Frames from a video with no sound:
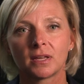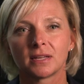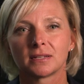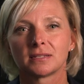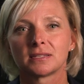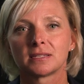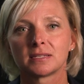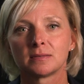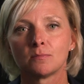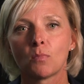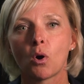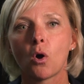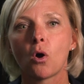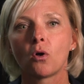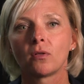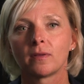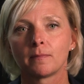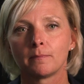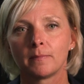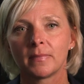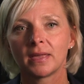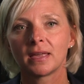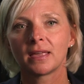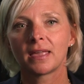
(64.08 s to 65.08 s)
at small
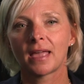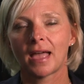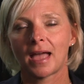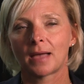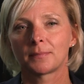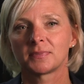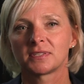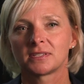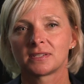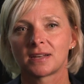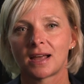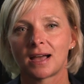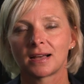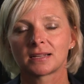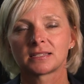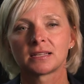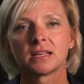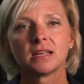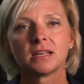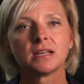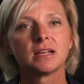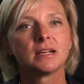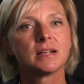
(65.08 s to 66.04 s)
and mid cap stocks,